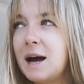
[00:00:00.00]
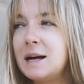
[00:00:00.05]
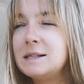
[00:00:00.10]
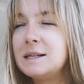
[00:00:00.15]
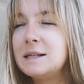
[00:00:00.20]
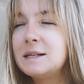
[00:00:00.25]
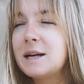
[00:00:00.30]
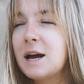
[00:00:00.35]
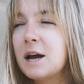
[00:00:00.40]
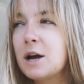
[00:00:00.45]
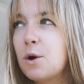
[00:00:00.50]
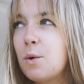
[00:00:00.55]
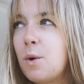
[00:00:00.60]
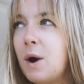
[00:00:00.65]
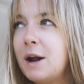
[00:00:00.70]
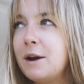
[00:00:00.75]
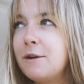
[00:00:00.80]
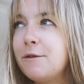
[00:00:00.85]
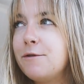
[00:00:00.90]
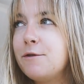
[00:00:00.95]
I did get
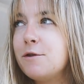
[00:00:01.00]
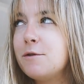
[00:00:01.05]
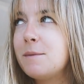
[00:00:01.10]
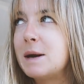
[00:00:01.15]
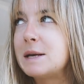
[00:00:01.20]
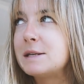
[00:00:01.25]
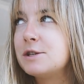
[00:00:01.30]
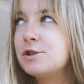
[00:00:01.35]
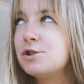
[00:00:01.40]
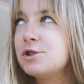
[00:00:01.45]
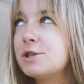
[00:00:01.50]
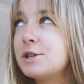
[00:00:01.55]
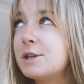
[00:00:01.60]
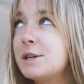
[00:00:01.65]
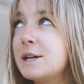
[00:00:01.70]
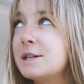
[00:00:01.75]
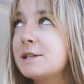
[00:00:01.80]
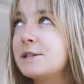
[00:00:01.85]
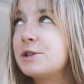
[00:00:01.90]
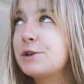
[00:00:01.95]
quite a few messages on
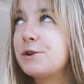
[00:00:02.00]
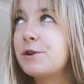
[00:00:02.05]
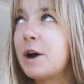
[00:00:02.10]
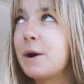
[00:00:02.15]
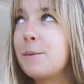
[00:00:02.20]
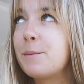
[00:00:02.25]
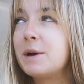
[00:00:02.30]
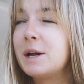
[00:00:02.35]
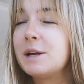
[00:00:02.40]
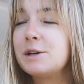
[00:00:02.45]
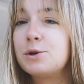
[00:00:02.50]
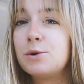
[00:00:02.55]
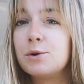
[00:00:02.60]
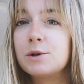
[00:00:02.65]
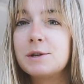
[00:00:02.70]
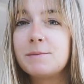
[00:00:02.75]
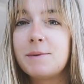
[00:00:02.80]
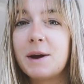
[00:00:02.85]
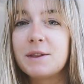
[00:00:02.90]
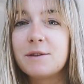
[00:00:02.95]
Instagram when I
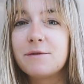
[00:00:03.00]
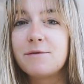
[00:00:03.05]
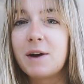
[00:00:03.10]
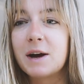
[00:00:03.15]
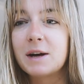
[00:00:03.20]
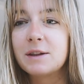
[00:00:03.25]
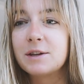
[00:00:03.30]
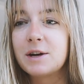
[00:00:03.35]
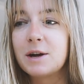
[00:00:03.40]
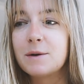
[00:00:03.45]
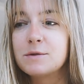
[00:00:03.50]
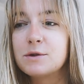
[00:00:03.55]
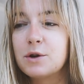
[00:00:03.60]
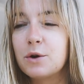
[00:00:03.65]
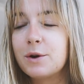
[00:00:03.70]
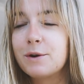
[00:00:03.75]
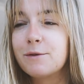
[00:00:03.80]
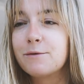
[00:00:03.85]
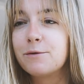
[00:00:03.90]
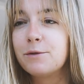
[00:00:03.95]
talked about the fact that I was
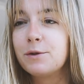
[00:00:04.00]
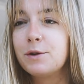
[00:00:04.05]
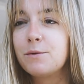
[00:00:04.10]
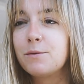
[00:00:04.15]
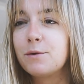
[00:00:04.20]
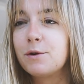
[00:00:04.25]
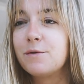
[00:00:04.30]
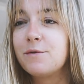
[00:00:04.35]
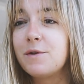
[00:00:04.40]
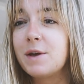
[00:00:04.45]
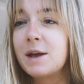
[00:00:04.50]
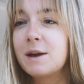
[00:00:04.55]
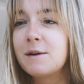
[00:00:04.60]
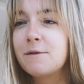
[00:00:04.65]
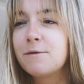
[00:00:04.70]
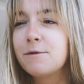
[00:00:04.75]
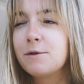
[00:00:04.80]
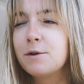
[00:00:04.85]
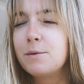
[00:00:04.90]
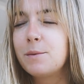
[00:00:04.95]
going fully raw vegan
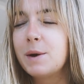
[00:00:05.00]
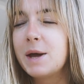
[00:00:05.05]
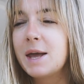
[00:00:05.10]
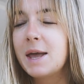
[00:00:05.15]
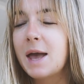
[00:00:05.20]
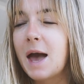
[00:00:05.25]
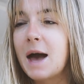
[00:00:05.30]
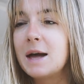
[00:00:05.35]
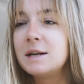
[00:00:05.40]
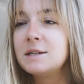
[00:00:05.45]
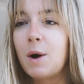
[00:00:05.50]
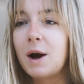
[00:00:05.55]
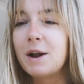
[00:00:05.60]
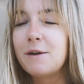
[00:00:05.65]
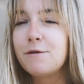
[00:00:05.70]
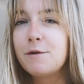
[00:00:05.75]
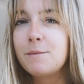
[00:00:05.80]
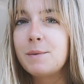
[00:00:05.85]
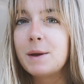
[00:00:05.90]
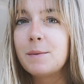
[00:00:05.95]
for a week, and quite
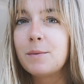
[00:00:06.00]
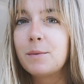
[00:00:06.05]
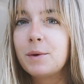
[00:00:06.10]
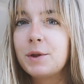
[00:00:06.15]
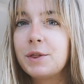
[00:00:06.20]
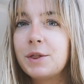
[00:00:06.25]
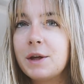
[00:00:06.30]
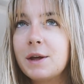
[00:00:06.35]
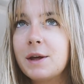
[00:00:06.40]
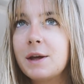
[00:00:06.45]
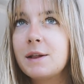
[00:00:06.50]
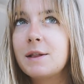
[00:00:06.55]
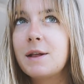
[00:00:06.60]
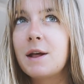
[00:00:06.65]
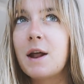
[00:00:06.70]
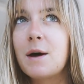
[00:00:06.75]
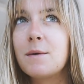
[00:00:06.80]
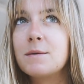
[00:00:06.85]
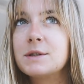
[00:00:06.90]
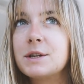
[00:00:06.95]
a few people were thinking
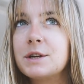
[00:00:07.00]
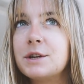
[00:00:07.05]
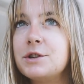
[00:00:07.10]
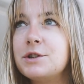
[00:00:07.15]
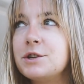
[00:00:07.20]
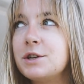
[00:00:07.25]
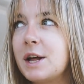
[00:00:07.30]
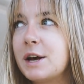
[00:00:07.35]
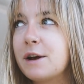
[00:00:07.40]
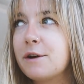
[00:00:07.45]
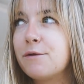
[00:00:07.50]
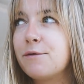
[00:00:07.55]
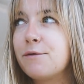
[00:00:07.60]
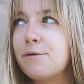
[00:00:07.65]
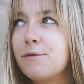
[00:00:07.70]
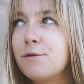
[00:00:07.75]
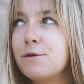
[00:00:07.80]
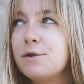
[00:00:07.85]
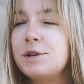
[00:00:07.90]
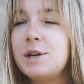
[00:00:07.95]
that I was gonna do like a
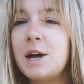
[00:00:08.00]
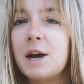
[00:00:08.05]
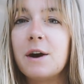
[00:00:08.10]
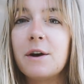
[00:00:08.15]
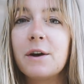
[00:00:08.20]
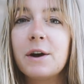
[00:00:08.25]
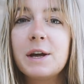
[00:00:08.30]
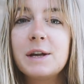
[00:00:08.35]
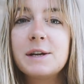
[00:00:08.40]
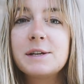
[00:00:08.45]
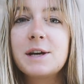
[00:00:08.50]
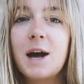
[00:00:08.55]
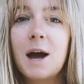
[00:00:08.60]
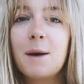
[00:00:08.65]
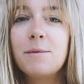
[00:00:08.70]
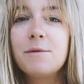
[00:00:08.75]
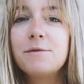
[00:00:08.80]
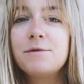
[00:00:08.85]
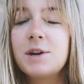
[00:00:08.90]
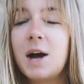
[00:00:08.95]
fruitarian
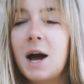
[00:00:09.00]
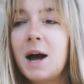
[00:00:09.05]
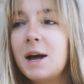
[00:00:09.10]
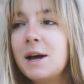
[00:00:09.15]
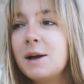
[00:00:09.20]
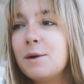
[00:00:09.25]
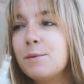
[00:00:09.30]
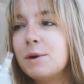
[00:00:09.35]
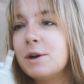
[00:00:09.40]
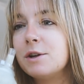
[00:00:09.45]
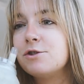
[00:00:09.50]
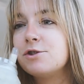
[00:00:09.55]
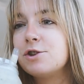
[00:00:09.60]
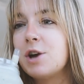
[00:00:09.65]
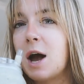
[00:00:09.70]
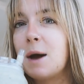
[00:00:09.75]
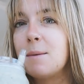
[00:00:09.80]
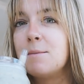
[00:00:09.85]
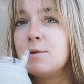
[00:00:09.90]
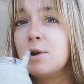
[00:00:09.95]
type of diet, which
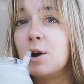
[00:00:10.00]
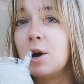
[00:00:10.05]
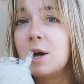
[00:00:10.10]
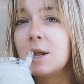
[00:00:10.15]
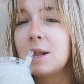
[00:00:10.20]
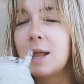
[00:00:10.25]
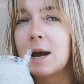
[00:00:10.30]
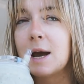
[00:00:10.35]
I'm not.